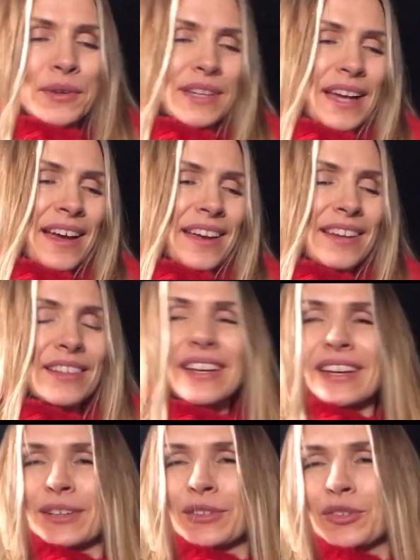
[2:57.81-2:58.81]
your diet,
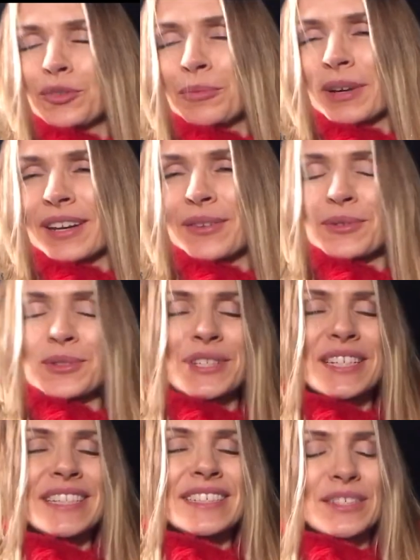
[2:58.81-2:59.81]
getting new, better
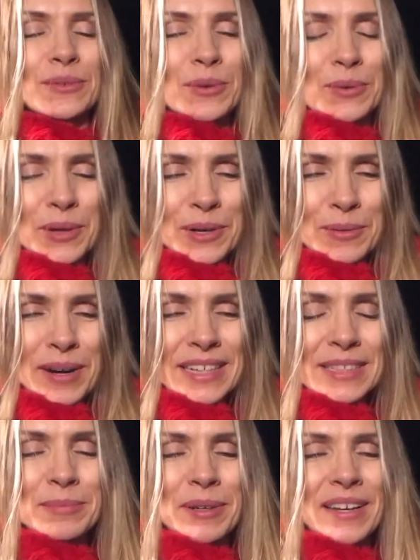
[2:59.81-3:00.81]
routines, your work
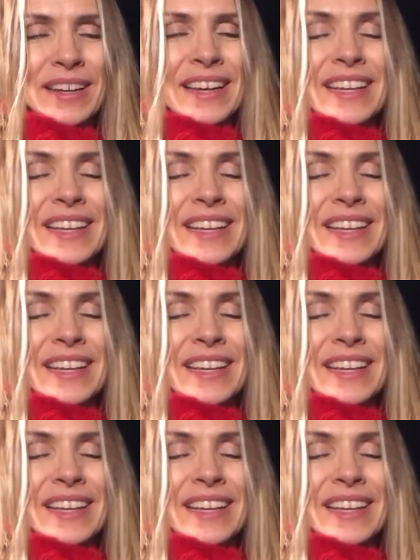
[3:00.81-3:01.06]
wise, but